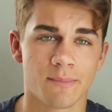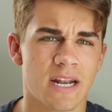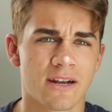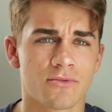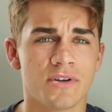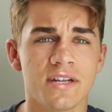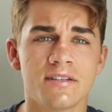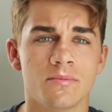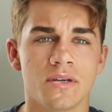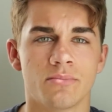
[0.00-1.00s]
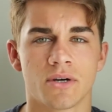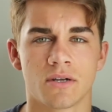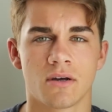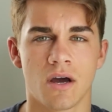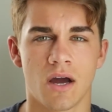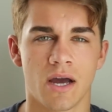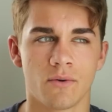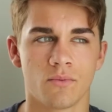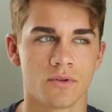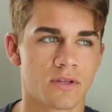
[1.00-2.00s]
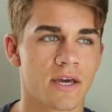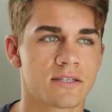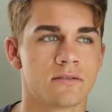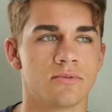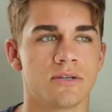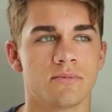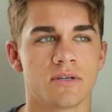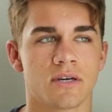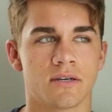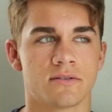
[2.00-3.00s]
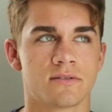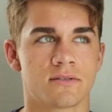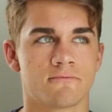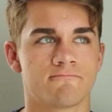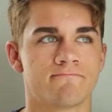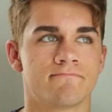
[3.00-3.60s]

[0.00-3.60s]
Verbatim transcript: I mean, I don't need to be, but I would like to be because